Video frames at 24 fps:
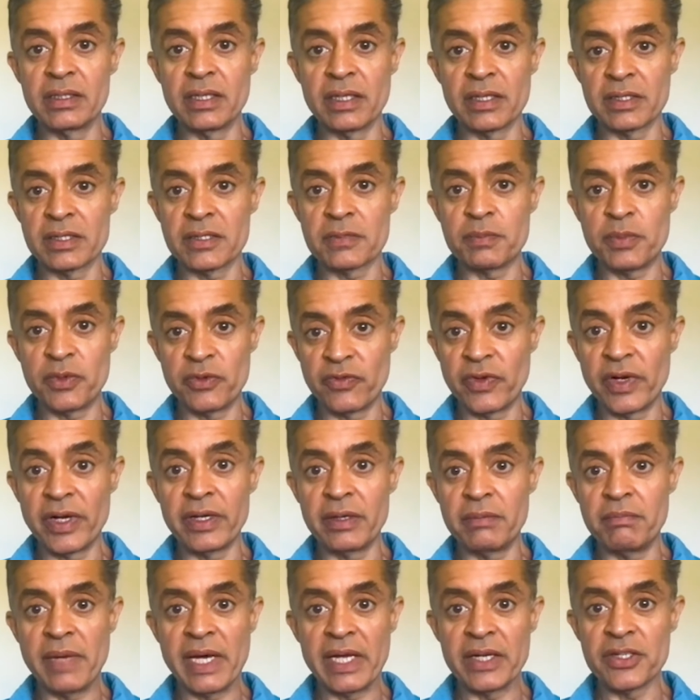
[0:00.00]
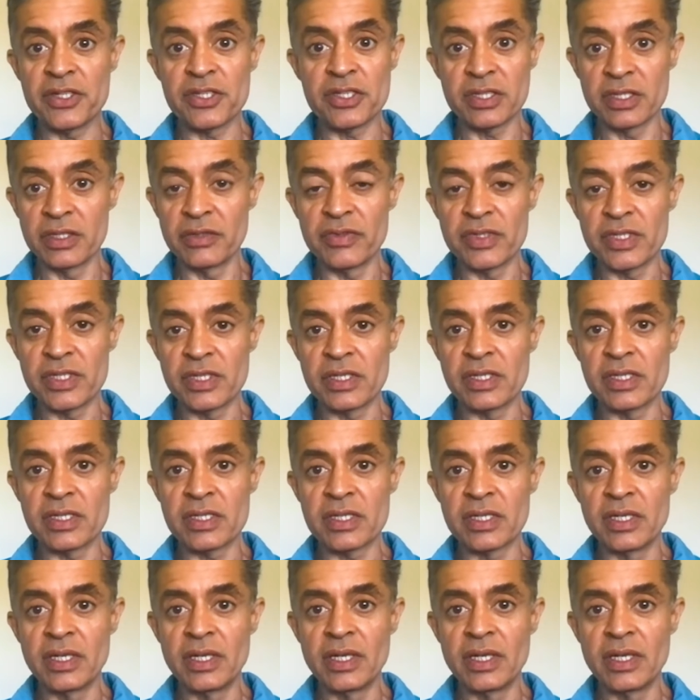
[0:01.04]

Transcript: does provide managed services,